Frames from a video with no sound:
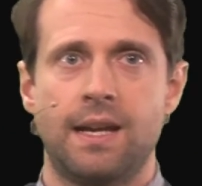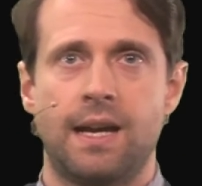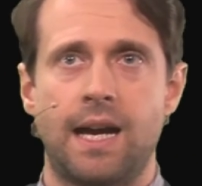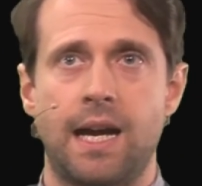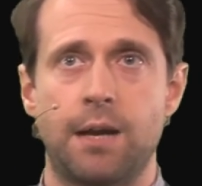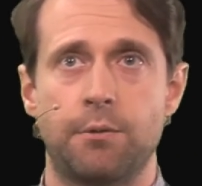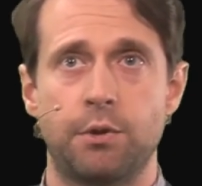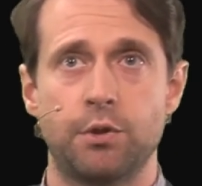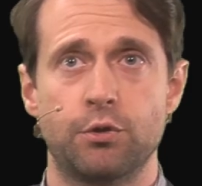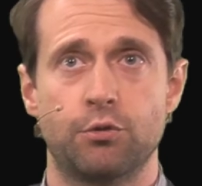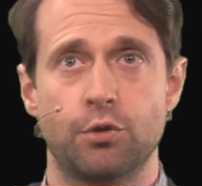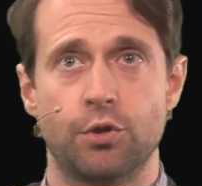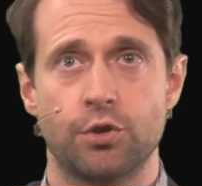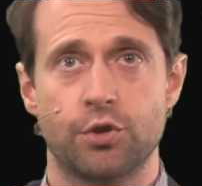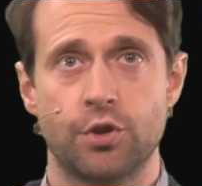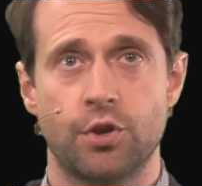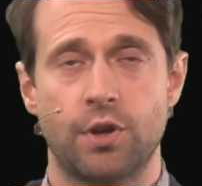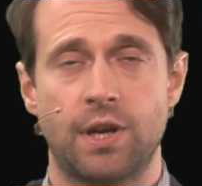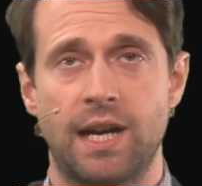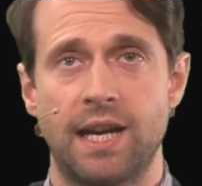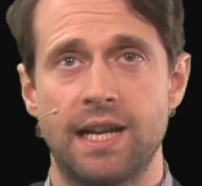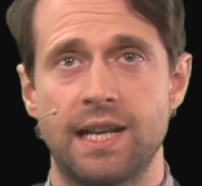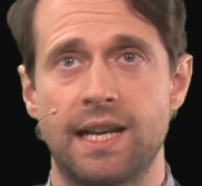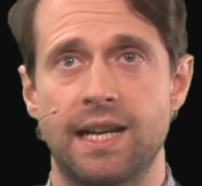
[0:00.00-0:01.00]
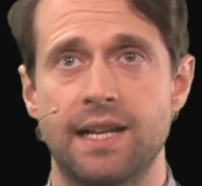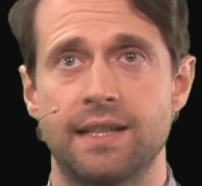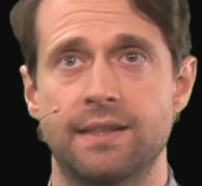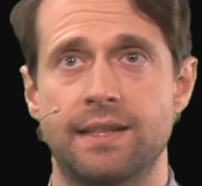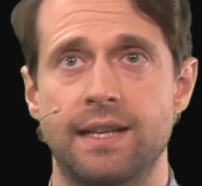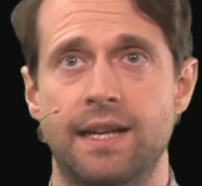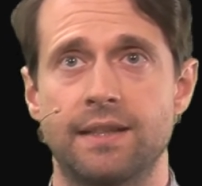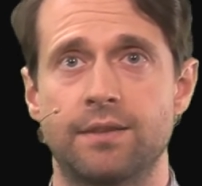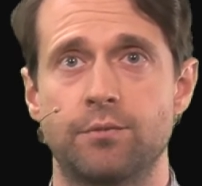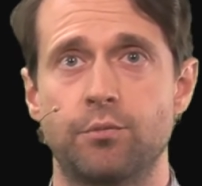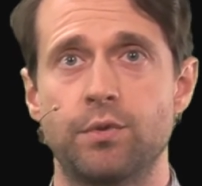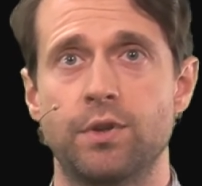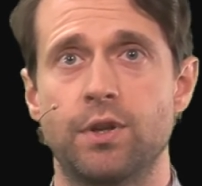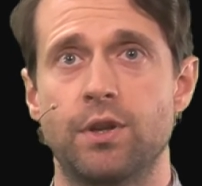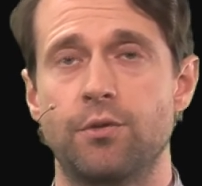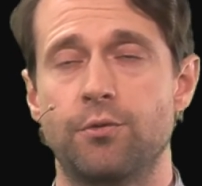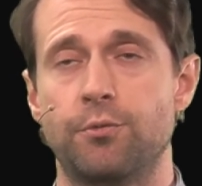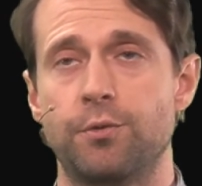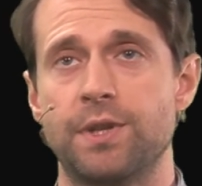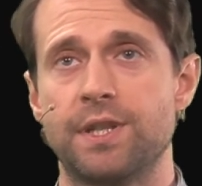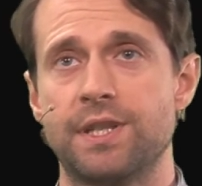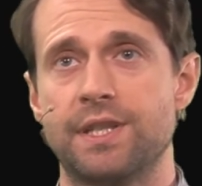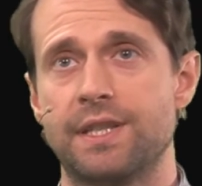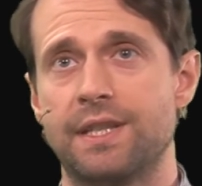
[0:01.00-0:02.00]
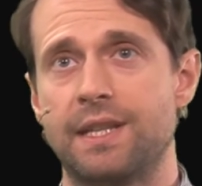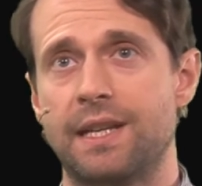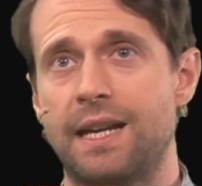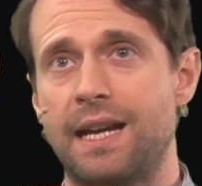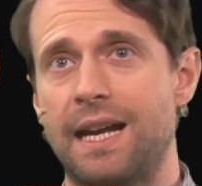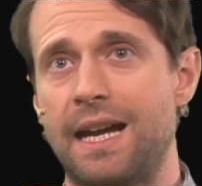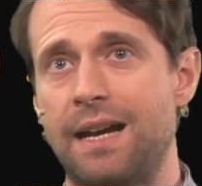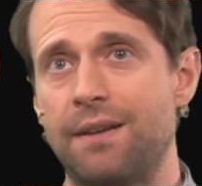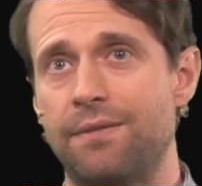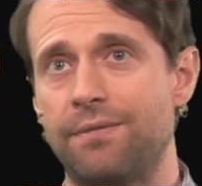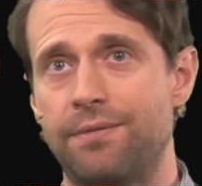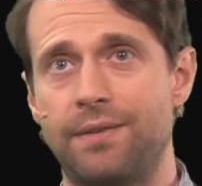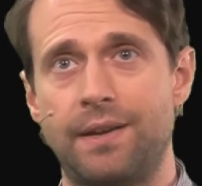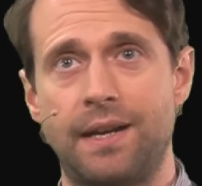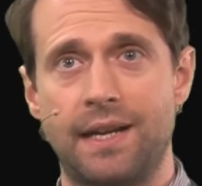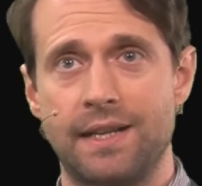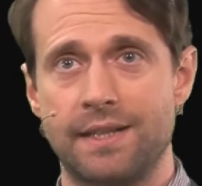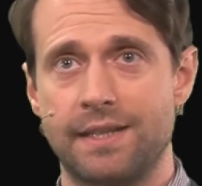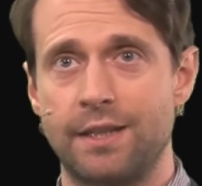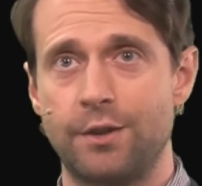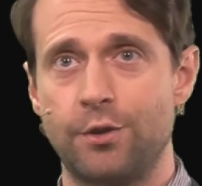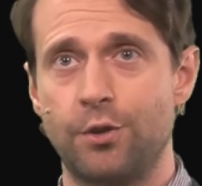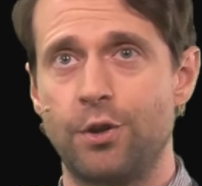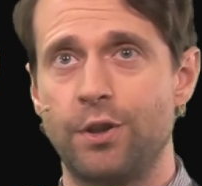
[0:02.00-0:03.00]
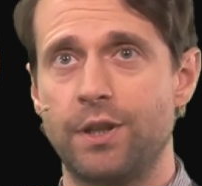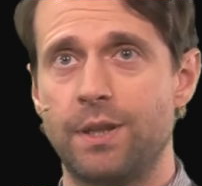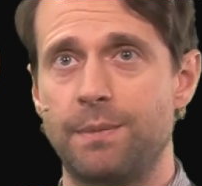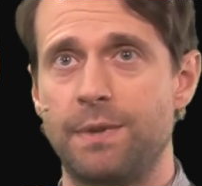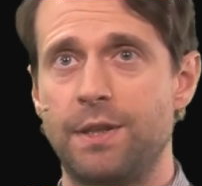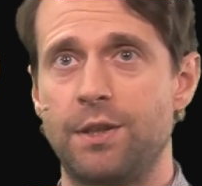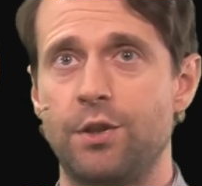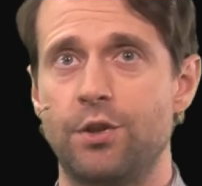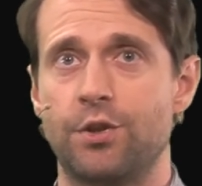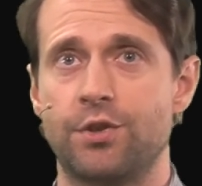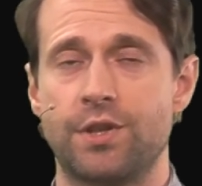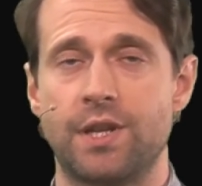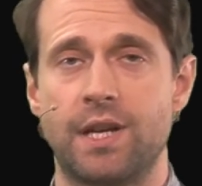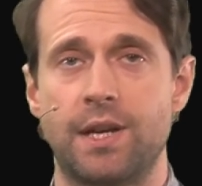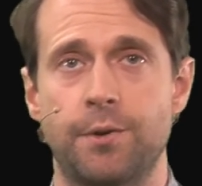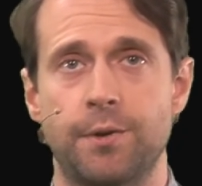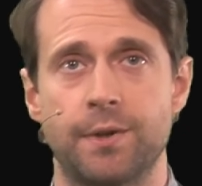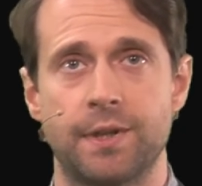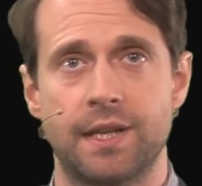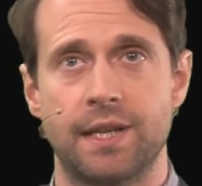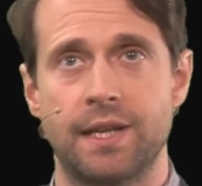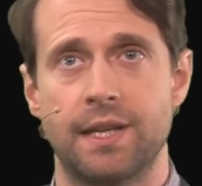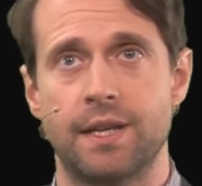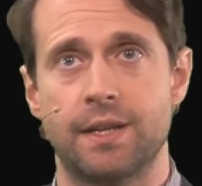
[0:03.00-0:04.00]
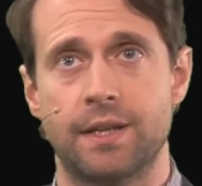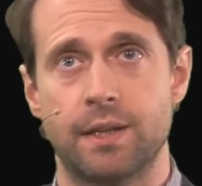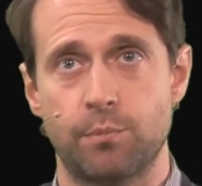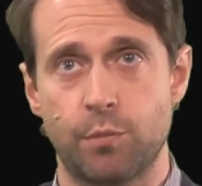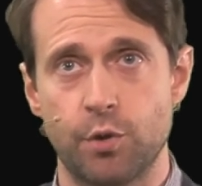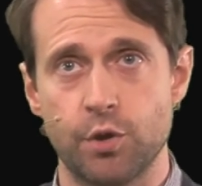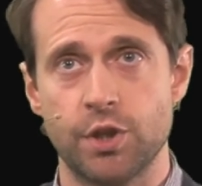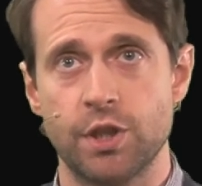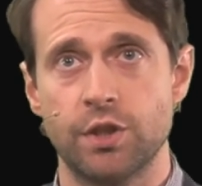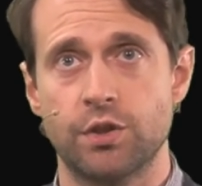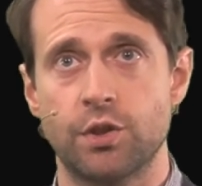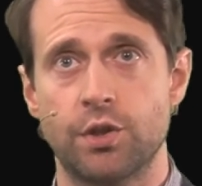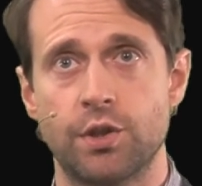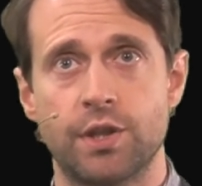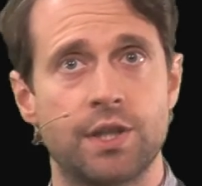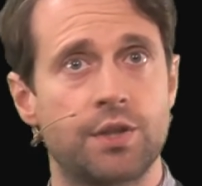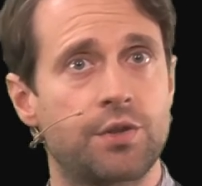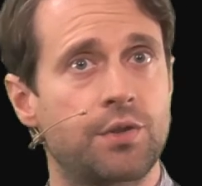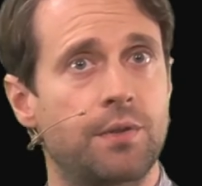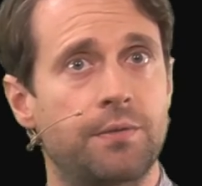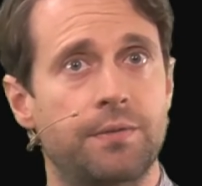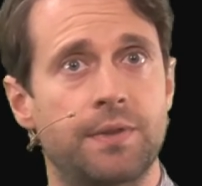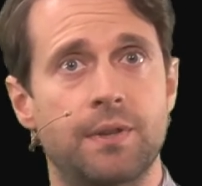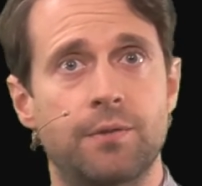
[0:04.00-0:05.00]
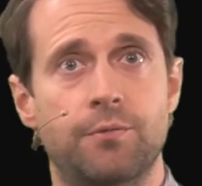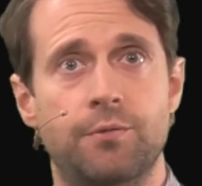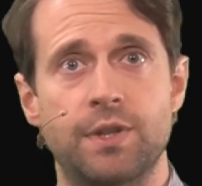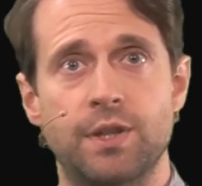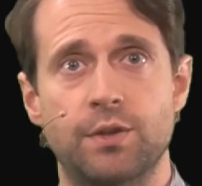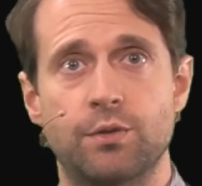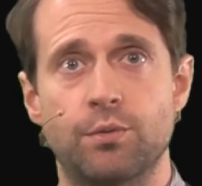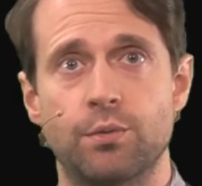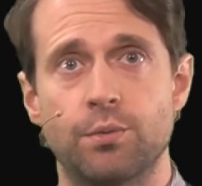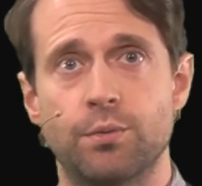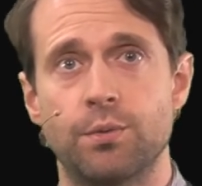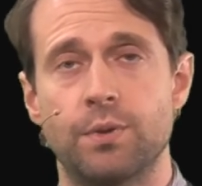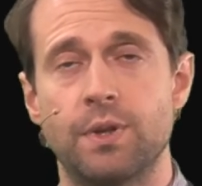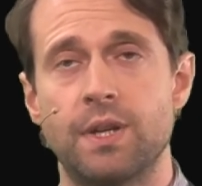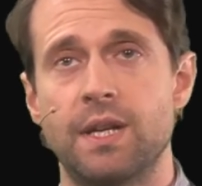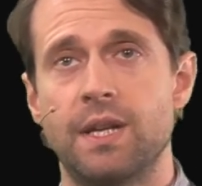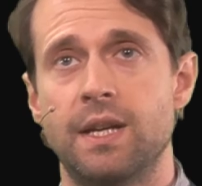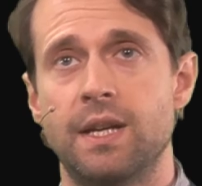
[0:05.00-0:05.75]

I want to also highlight that we always have, as in all the videos, our repository, so feel free to